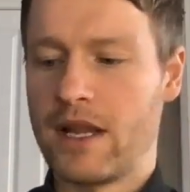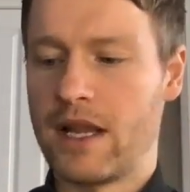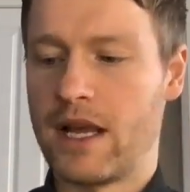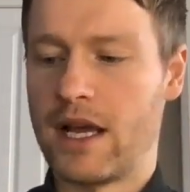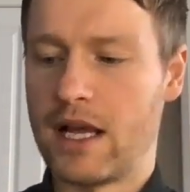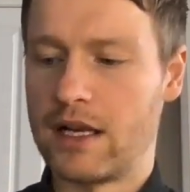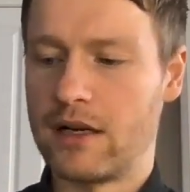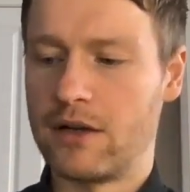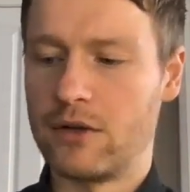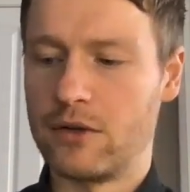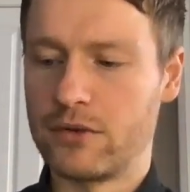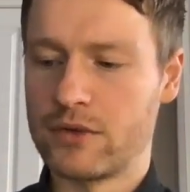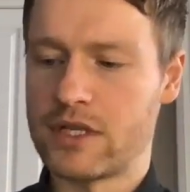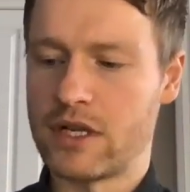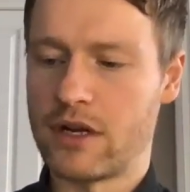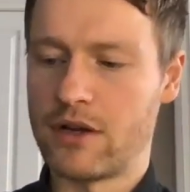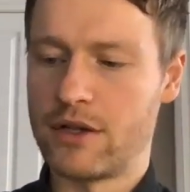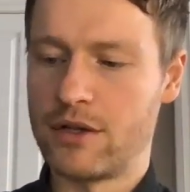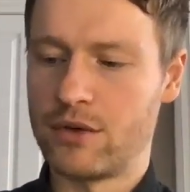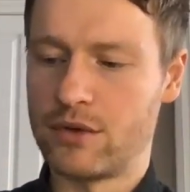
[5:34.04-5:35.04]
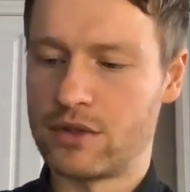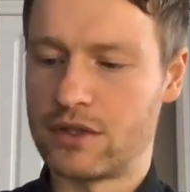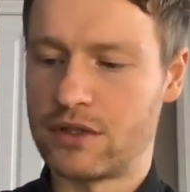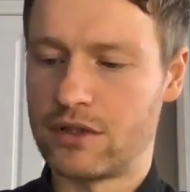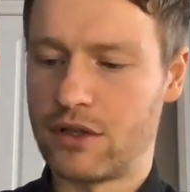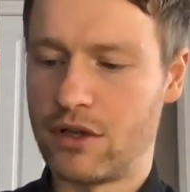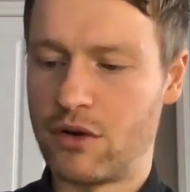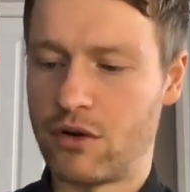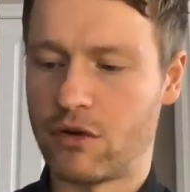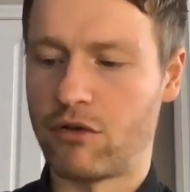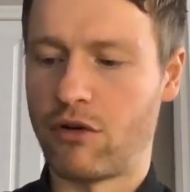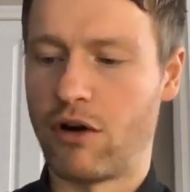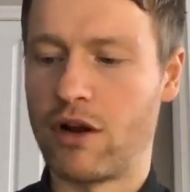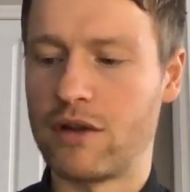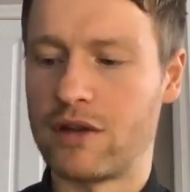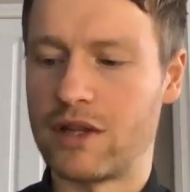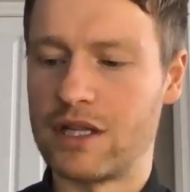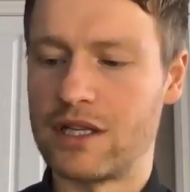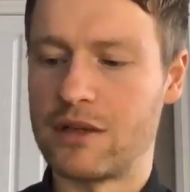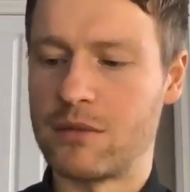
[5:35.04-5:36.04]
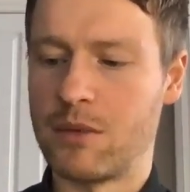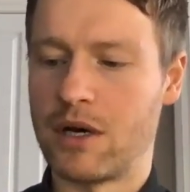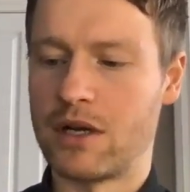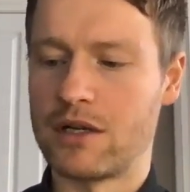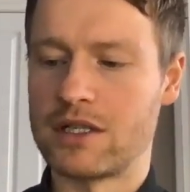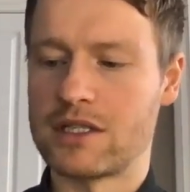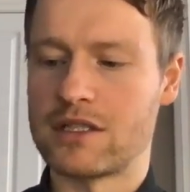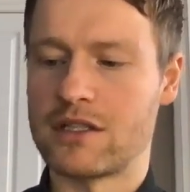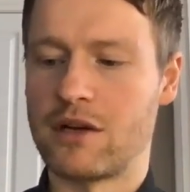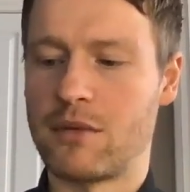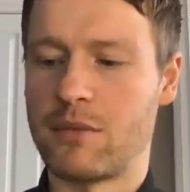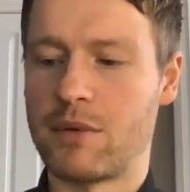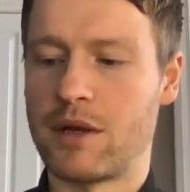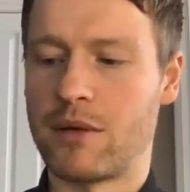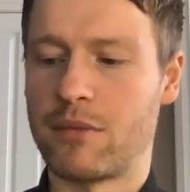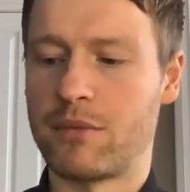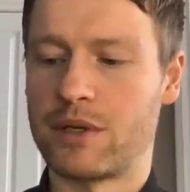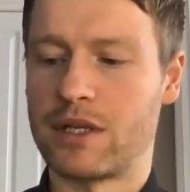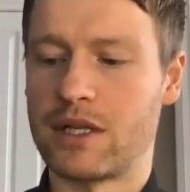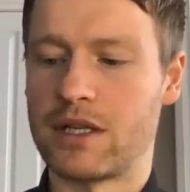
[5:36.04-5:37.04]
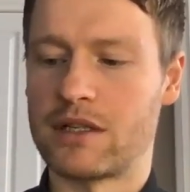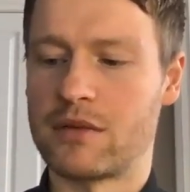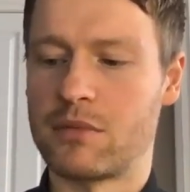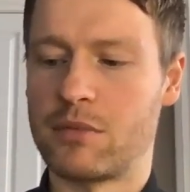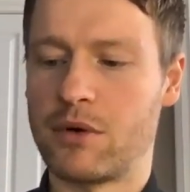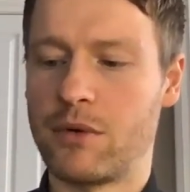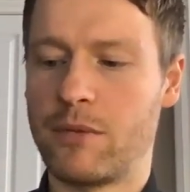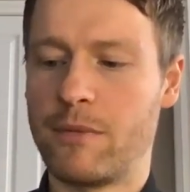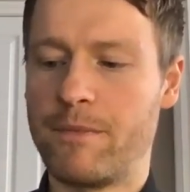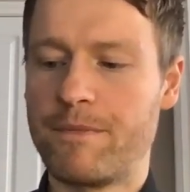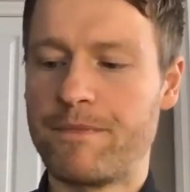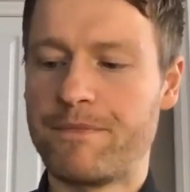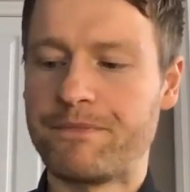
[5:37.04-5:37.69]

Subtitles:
And also your growth in demand is going to be unpredictable.